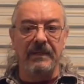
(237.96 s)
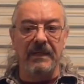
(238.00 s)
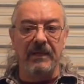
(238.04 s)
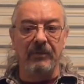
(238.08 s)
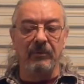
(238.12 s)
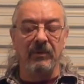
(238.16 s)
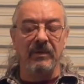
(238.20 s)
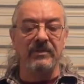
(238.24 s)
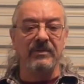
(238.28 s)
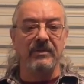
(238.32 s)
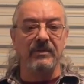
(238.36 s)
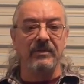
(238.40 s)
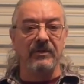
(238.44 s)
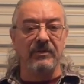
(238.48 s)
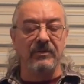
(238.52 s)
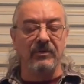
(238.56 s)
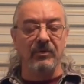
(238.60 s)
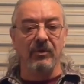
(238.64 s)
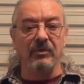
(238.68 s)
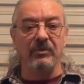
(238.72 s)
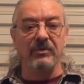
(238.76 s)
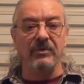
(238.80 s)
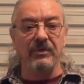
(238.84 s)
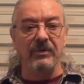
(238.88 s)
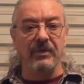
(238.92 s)

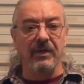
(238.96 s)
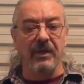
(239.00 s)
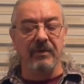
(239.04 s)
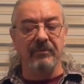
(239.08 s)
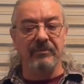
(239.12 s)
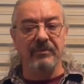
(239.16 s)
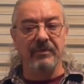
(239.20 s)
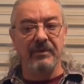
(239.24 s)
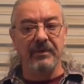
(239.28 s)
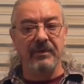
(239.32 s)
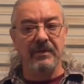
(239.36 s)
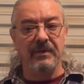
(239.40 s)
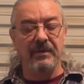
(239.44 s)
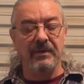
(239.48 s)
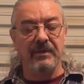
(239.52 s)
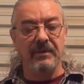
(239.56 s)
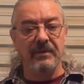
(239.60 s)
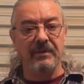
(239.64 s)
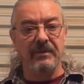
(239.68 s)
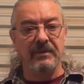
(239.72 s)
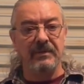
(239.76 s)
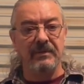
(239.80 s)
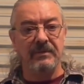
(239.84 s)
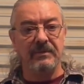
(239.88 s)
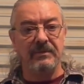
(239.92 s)
adult enough
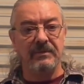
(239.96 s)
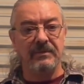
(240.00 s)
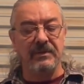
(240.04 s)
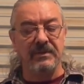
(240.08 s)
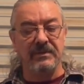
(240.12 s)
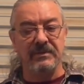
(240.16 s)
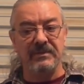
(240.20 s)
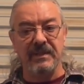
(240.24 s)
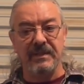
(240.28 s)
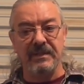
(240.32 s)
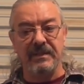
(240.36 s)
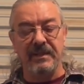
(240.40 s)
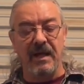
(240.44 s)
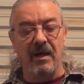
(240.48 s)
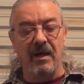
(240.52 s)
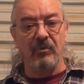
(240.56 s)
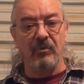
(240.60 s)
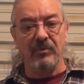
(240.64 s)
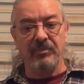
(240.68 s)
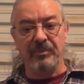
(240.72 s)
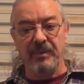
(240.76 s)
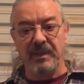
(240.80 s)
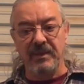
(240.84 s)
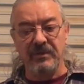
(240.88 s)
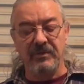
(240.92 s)
to sit
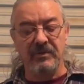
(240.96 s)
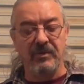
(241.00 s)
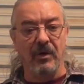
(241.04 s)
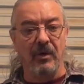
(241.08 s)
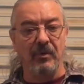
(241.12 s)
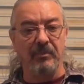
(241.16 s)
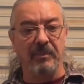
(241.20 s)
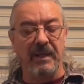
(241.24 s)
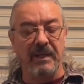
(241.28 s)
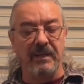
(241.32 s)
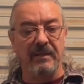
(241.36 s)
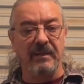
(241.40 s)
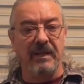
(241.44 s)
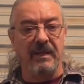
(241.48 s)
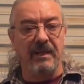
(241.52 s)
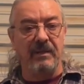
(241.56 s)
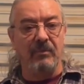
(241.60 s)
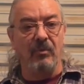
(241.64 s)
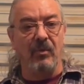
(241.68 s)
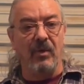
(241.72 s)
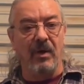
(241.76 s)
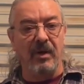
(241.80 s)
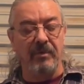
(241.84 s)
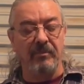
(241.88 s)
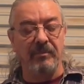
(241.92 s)
with me and tell me that he
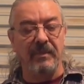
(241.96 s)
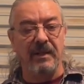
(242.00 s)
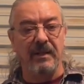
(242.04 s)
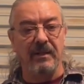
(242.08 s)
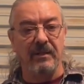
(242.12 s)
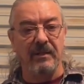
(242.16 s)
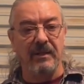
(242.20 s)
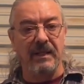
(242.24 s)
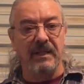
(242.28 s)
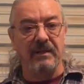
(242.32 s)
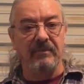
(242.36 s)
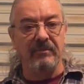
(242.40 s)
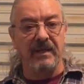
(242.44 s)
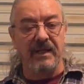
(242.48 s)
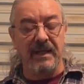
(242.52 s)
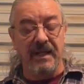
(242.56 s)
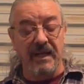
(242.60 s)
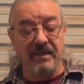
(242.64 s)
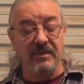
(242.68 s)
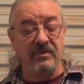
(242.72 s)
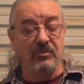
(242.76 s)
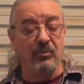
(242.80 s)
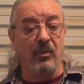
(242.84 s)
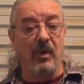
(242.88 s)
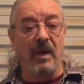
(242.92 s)
wanted me to leave. He
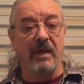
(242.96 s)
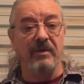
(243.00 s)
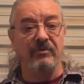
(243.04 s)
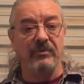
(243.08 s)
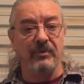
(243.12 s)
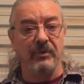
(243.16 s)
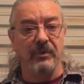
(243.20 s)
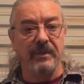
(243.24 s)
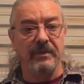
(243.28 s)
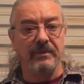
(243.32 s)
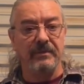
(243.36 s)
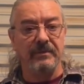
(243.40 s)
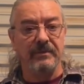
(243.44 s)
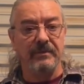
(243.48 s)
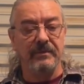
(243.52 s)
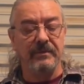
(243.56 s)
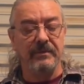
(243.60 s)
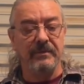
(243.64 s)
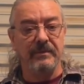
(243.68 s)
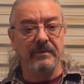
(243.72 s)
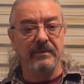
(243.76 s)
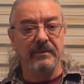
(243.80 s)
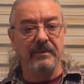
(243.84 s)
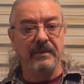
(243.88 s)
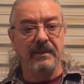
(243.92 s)
had his wife do it.
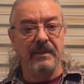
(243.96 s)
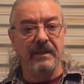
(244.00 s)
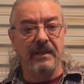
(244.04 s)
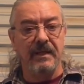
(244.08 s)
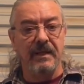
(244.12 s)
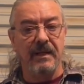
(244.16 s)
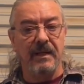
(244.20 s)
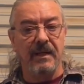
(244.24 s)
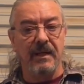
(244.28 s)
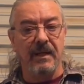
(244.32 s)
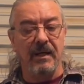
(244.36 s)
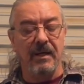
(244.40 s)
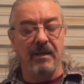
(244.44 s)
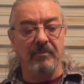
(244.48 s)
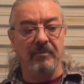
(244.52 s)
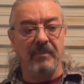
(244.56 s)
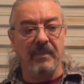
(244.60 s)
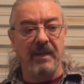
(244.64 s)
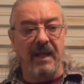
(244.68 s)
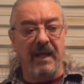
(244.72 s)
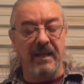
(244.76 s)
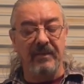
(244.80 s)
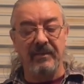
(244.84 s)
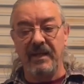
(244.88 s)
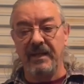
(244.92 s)

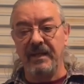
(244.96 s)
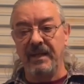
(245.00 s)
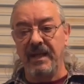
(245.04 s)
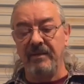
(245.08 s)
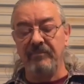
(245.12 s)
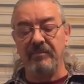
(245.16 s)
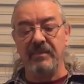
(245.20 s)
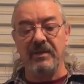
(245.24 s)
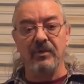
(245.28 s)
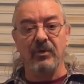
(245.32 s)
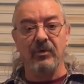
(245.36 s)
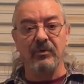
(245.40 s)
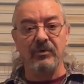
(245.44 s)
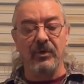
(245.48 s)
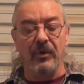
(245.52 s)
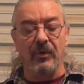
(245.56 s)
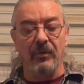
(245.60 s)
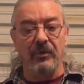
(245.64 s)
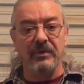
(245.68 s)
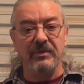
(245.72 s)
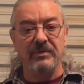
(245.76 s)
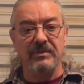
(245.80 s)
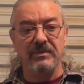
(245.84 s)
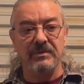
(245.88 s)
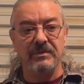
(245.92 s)
And they gave me no
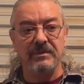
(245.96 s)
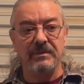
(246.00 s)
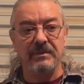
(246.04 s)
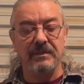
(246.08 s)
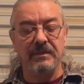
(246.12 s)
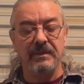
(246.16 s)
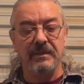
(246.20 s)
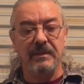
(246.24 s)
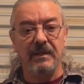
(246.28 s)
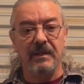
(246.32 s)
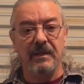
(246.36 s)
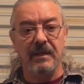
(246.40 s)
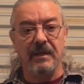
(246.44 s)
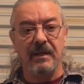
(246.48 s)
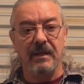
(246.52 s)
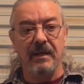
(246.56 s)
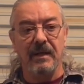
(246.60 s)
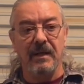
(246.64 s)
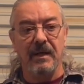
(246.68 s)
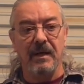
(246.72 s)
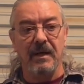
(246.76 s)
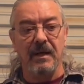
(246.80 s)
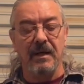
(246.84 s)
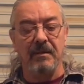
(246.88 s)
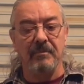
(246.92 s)
notice.
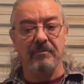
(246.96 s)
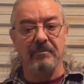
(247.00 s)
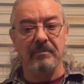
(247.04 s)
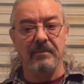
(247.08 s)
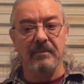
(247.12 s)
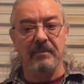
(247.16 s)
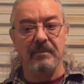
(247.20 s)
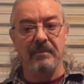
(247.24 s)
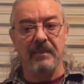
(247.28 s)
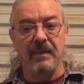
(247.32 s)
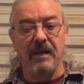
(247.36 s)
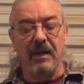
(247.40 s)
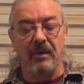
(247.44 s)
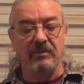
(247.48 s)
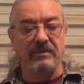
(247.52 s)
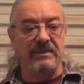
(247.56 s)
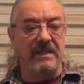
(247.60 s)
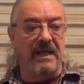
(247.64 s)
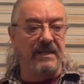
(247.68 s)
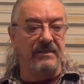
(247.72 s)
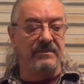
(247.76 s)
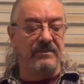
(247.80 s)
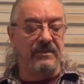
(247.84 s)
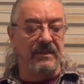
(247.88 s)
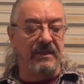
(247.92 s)
I was
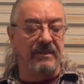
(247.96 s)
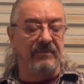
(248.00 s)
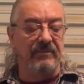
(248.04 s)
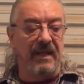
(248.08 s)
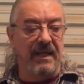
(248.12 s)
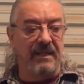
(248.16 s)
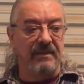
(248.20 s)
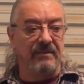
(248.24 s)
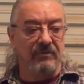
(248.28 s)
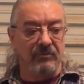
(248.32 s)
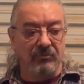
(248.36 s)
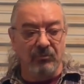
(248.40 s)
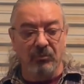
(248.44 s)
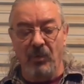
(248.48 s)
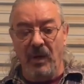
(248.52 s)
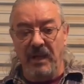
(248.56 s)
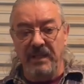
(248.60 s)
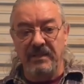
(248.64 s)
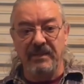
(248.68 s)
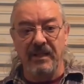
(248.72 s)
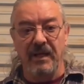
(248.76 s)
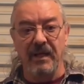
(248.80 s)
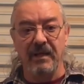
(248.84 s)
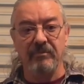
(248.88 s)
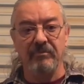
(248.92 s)
asked to leave that
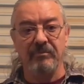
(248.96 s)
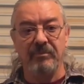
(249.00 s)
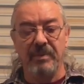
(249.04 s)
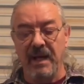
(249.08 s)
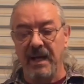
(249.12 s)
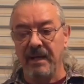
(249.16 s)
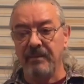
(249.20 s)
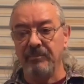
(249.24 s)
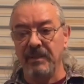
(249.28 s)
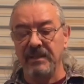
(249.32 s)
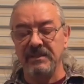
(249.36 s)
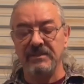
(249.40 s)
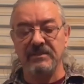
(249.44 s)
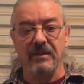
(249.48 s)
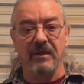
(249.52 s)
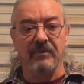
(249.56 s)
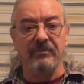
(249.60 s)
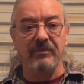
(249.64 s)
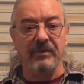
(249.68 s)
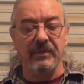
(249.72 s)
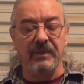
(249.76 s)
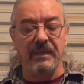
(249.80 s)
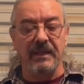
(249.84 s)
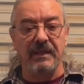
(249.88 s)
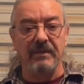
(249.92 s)
right then, pack my
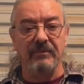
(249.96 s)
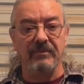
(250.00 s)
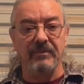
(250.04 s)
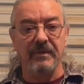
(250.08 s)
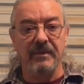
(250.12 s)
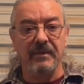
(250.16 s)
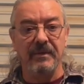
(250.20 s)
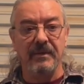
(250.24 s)
stuff and leave.